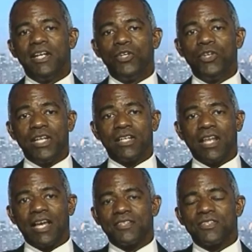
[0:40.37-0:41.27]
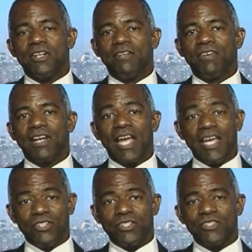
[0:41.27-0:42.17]
in a unique class of uh,
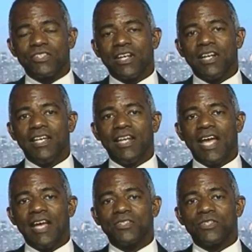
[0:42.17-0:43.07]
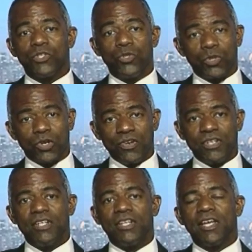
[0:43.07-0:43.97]
agents. Uh, it has the two
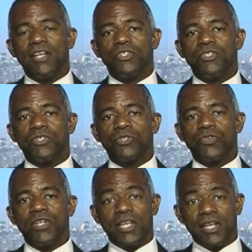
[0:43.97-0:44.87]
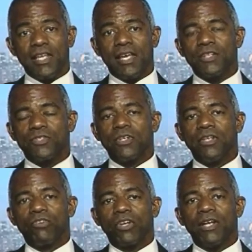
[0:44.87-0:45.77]
current indications to treat kidney cancer and
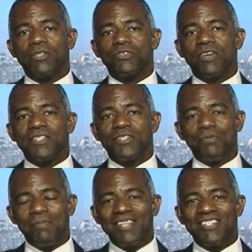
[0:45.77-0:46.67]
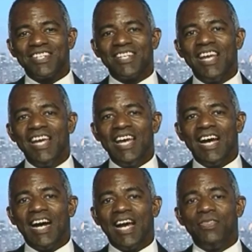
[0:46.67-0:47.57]
liver cancer, as you mentioned.
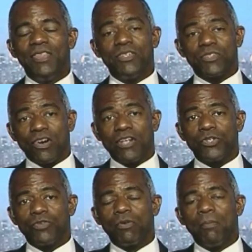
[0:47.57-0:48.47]
Uh, and these are, I should